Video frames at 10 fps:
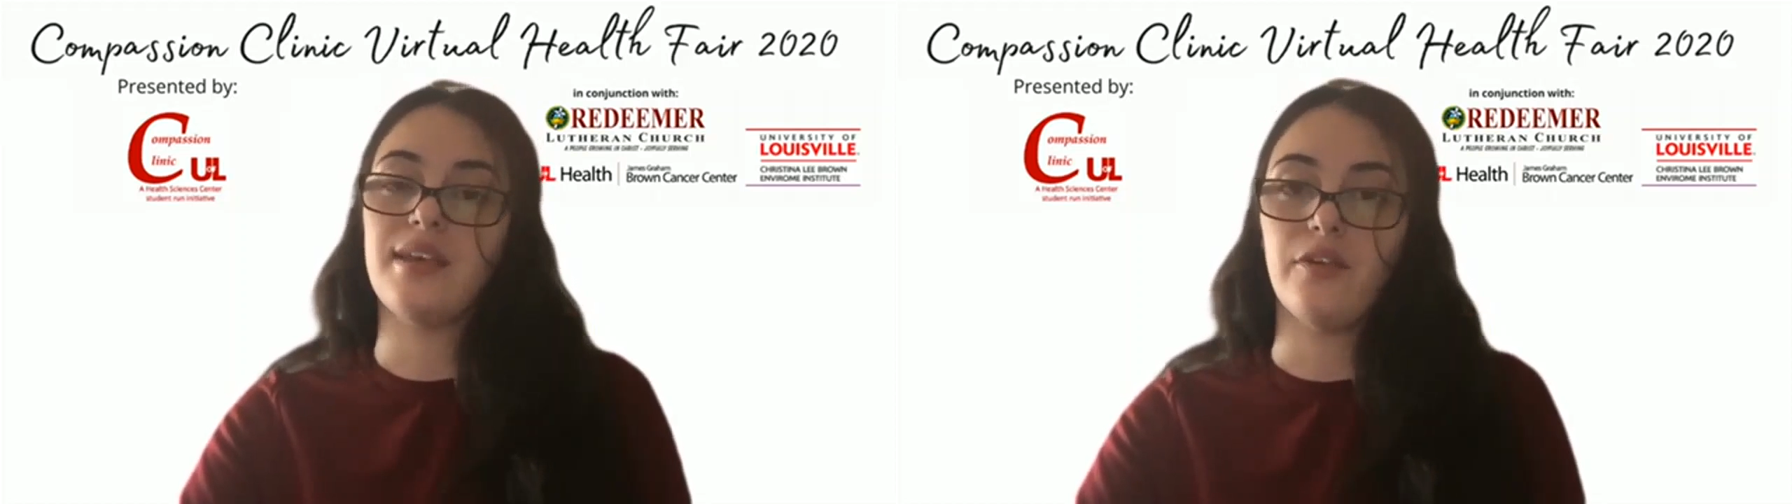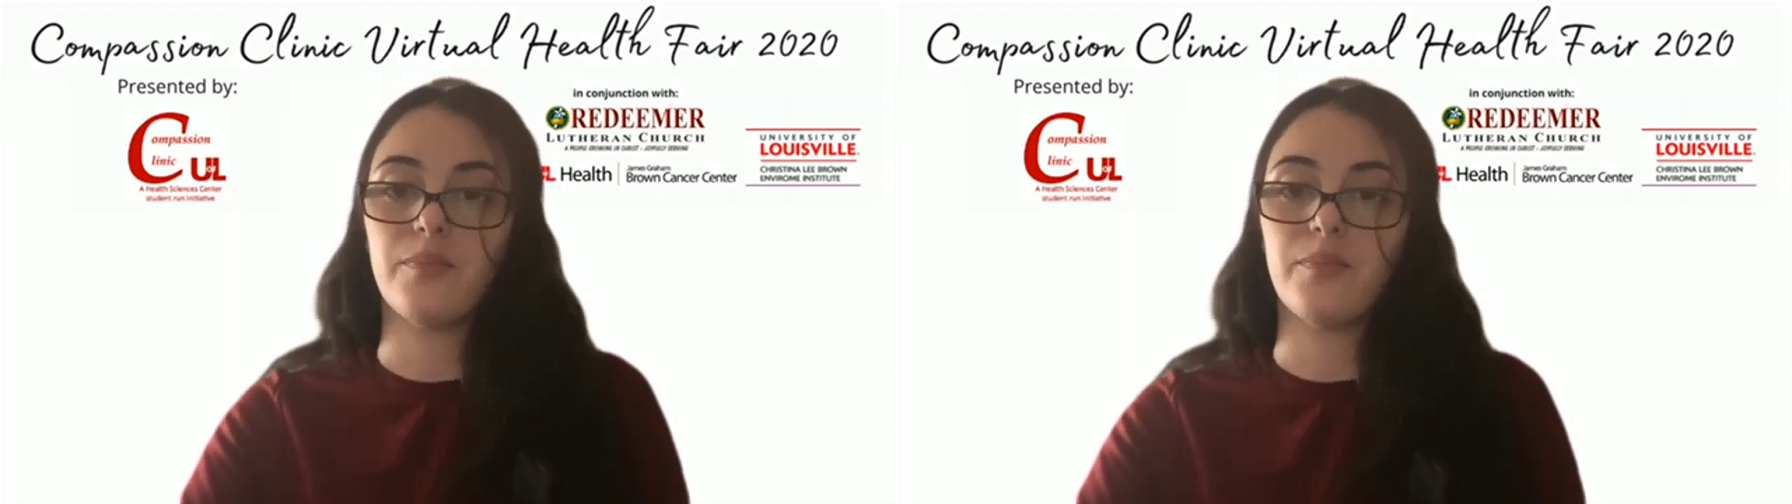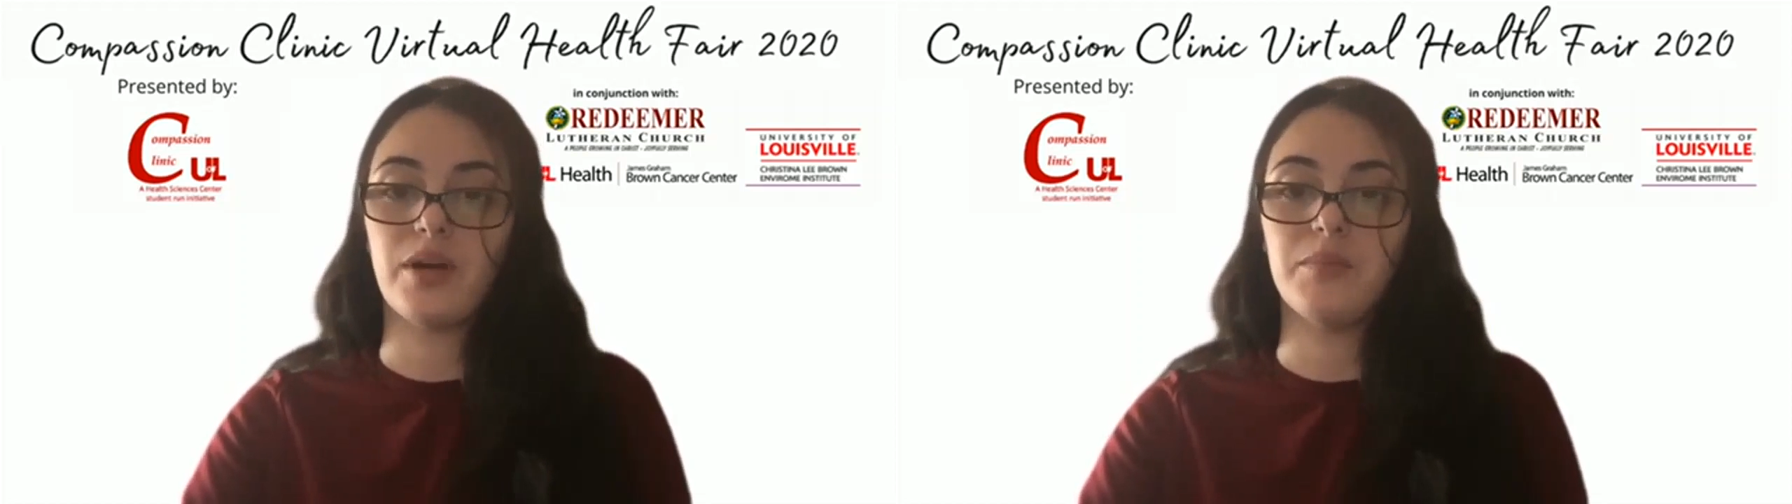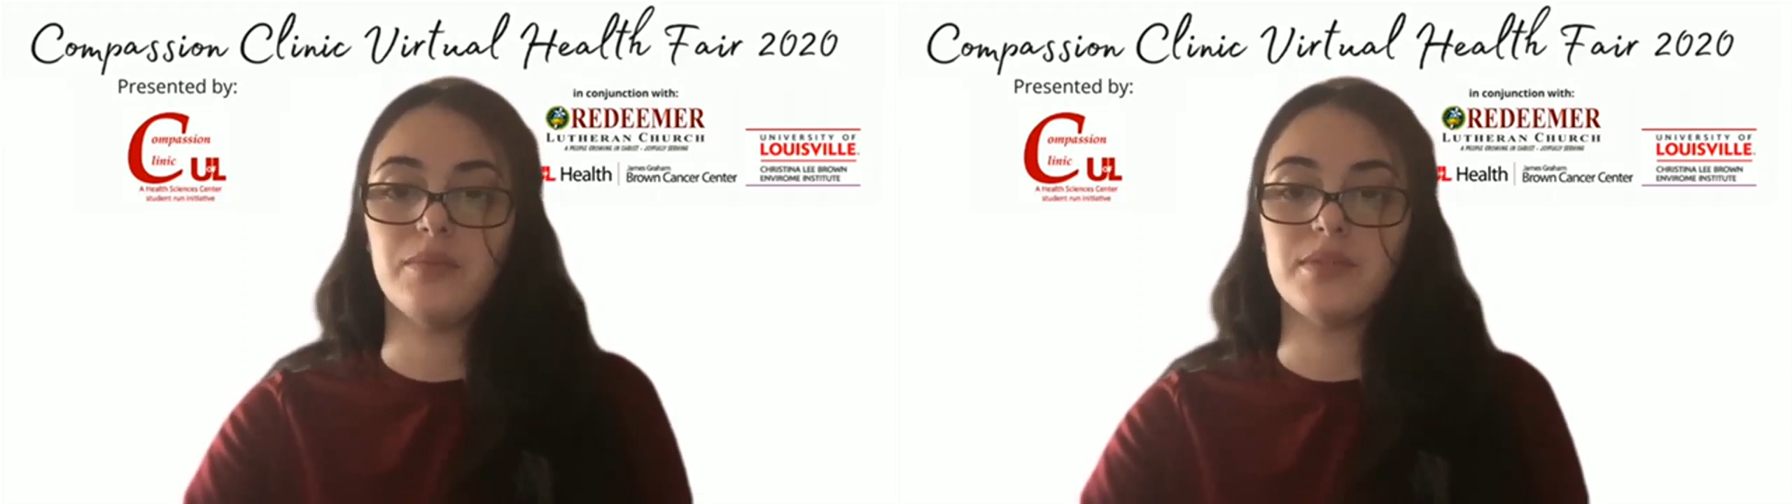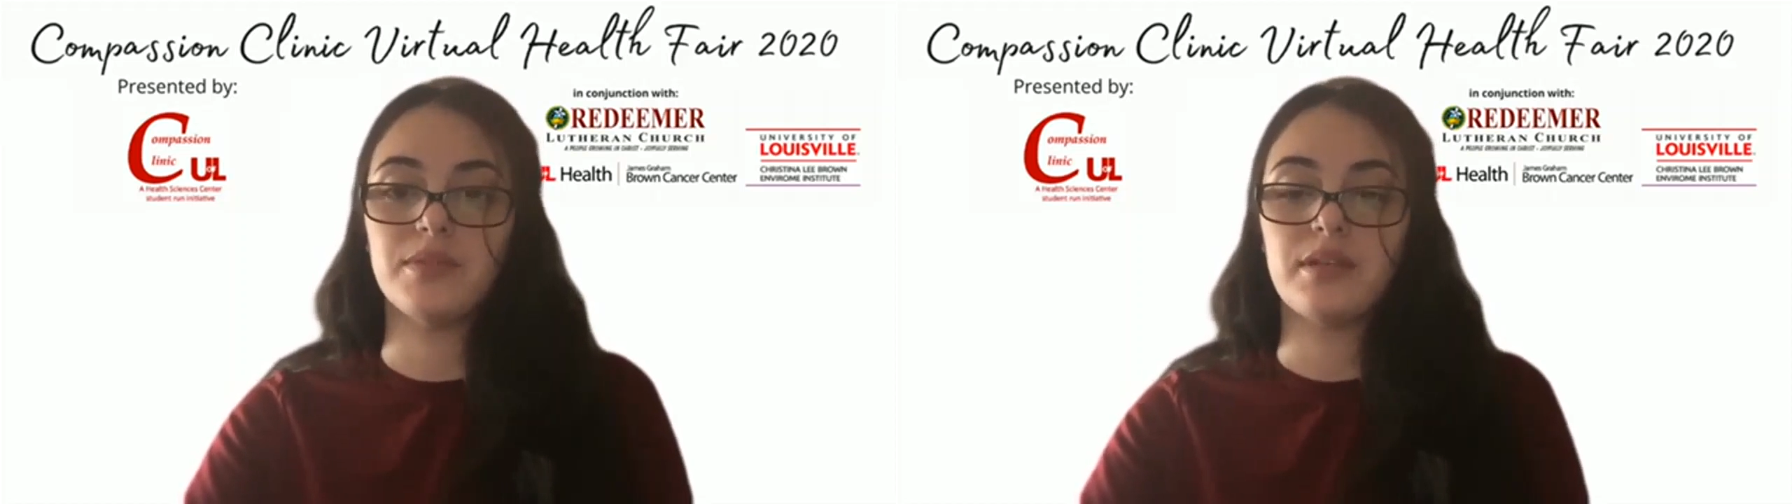health
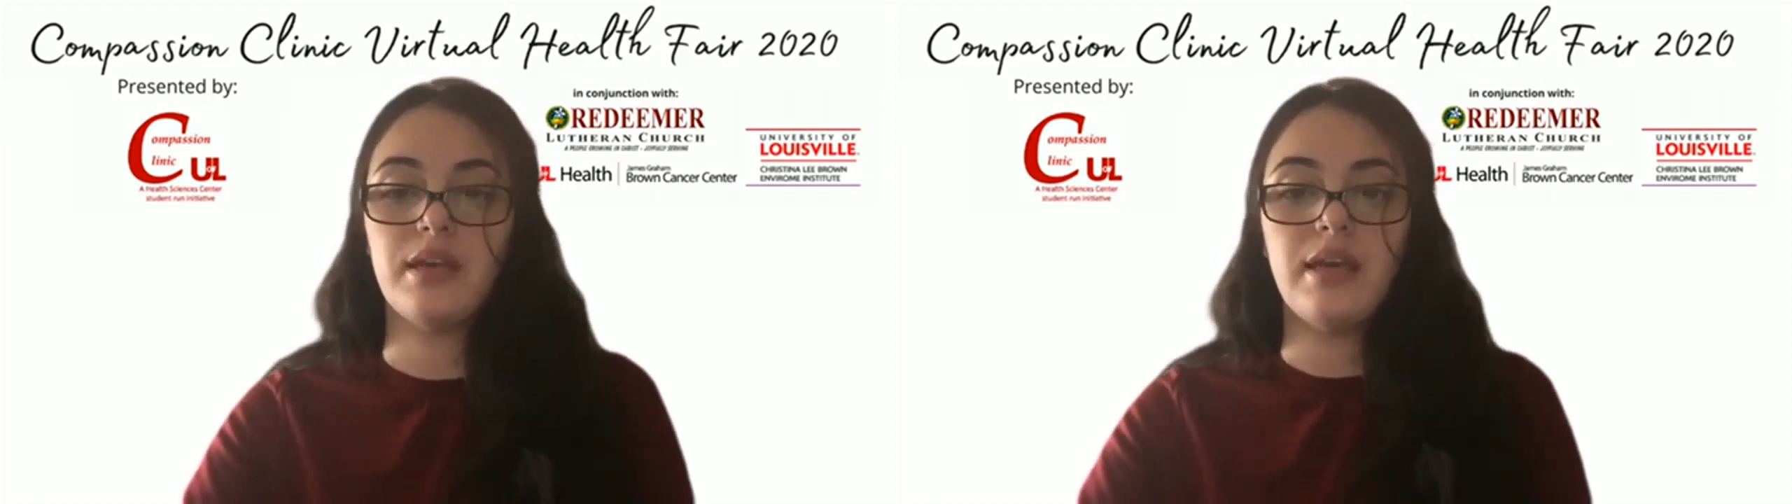problems.